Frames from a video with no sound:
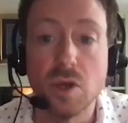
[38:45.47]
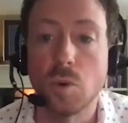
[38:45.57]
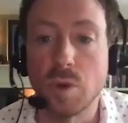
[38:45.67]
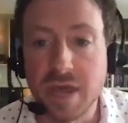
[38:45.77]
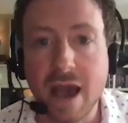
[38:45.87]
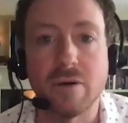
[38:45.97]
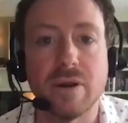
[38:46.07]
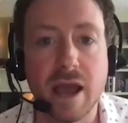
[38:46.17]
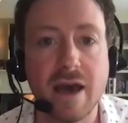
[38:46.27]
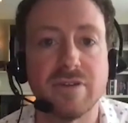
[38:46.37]
without
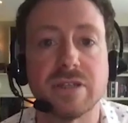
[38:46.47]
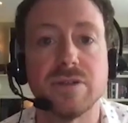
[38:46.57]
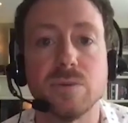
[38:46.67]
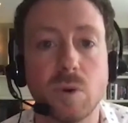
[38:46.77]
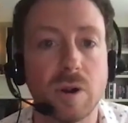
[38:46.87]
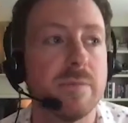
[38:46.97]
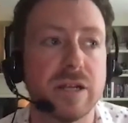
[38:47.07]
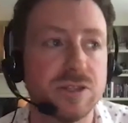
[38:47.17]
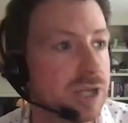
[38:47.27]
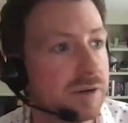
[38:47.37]
having to worry
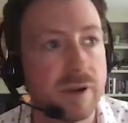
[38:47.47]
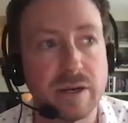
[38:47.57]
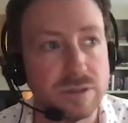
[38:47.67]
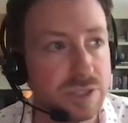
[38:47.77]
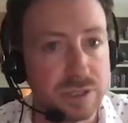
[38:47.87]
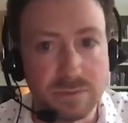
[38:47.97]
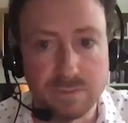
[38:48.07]
about generators and